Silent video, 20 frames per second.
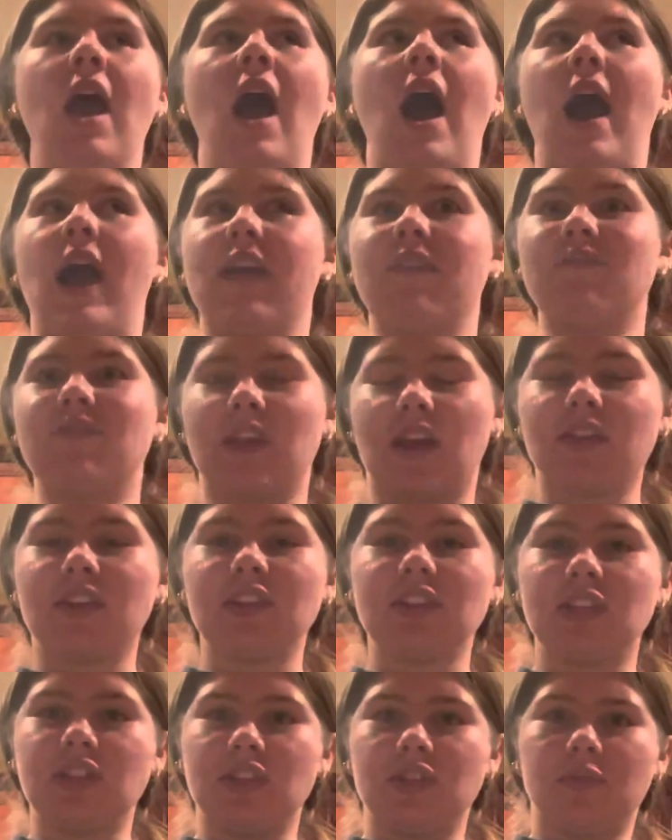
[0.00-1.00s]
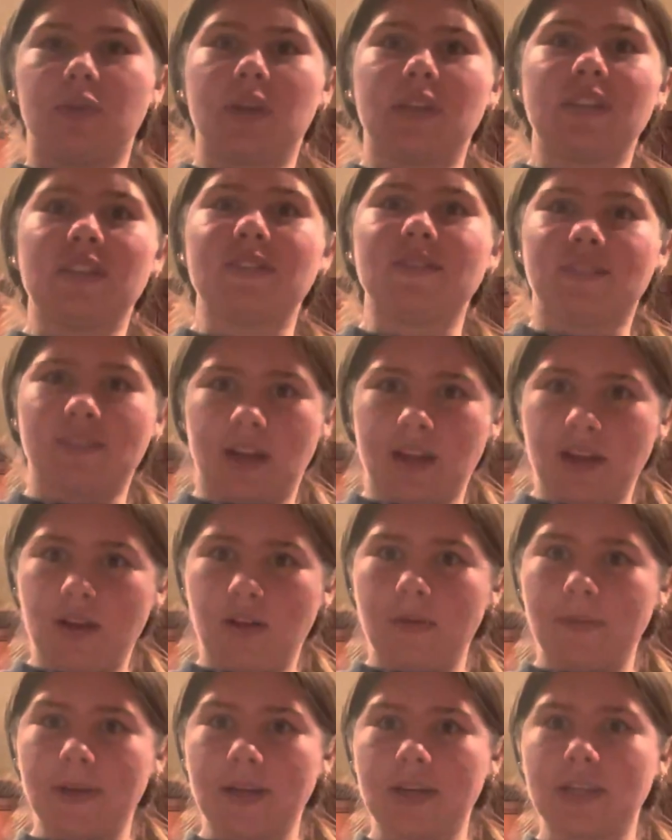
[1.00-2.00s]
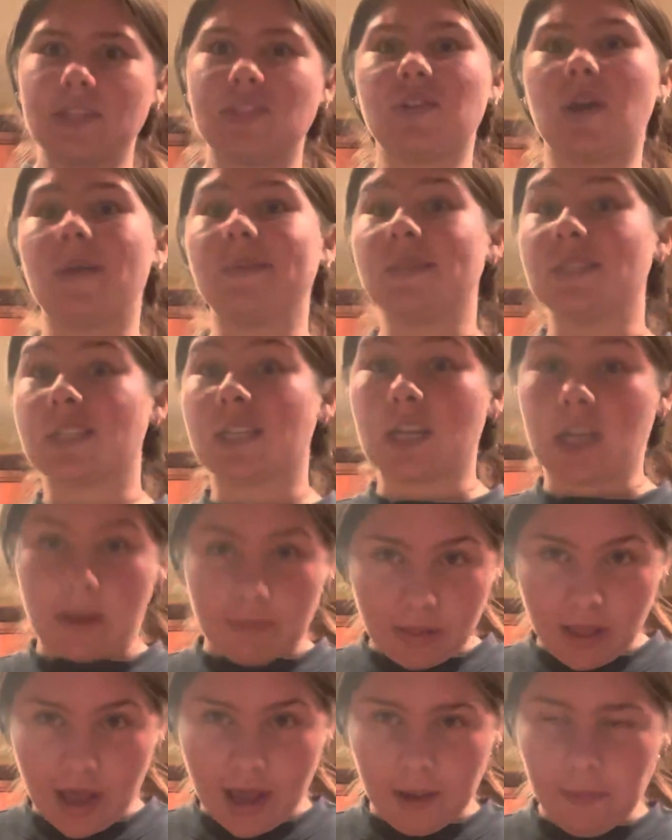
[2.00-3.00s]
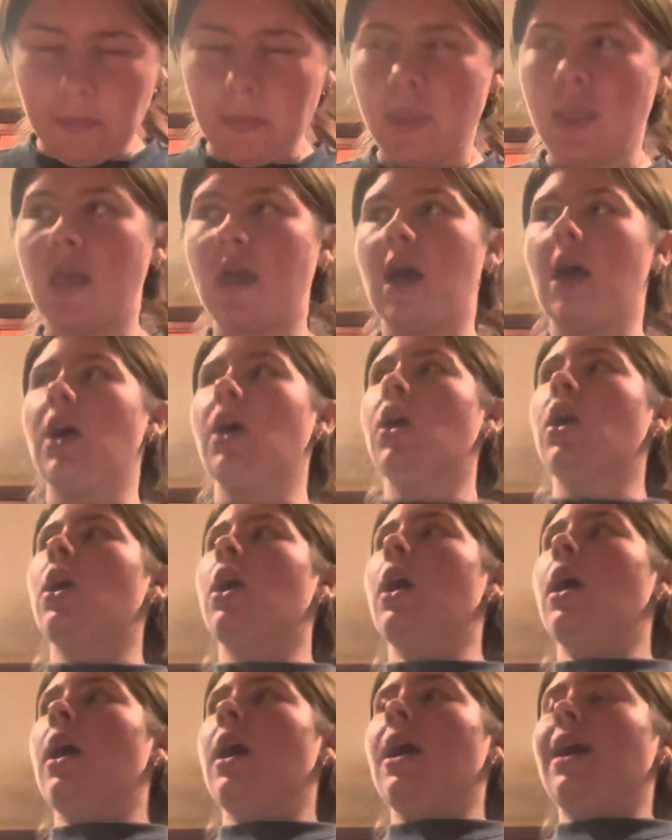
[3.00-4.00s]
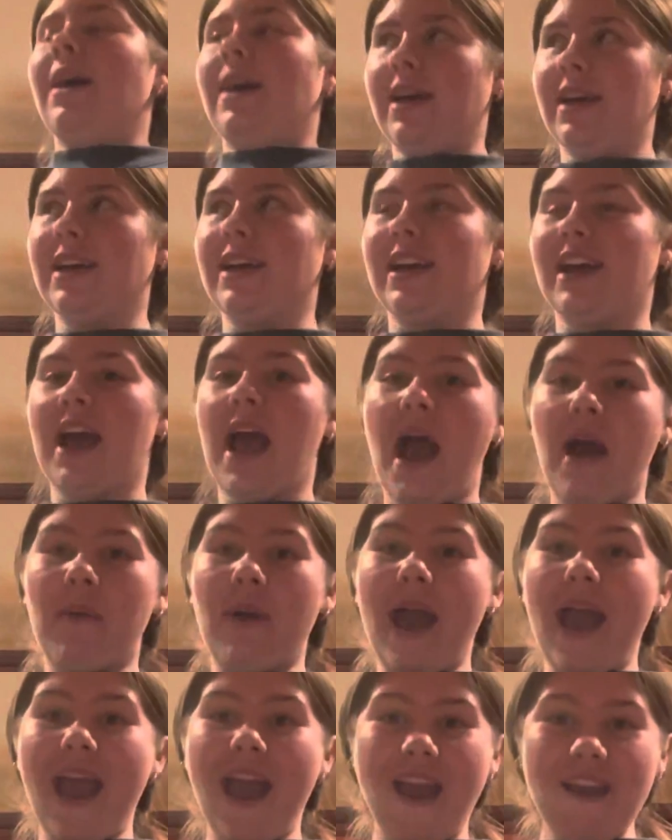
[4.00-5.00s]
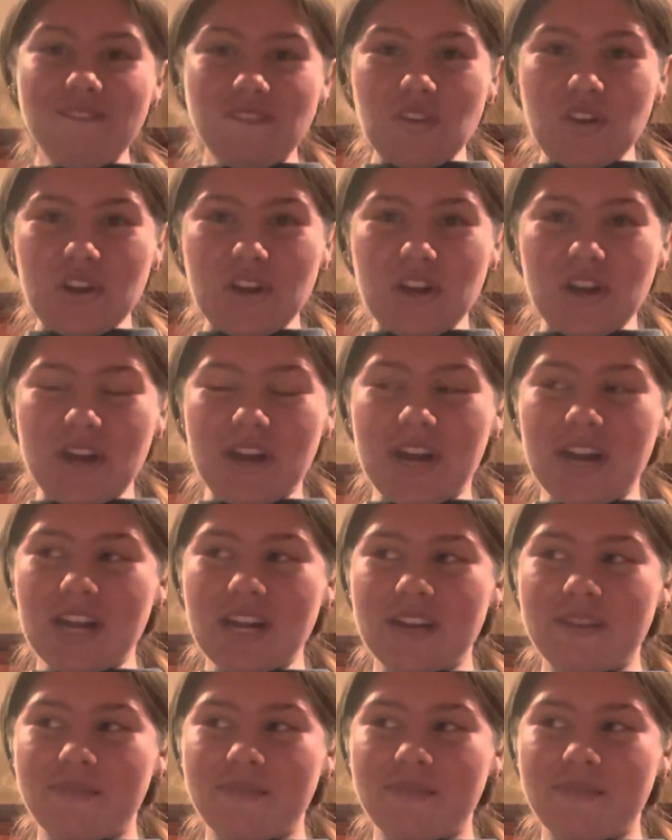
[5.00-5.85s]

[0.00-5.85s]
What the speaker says: I have nothing to do during the study hall period, so I'm just gonna apply. However,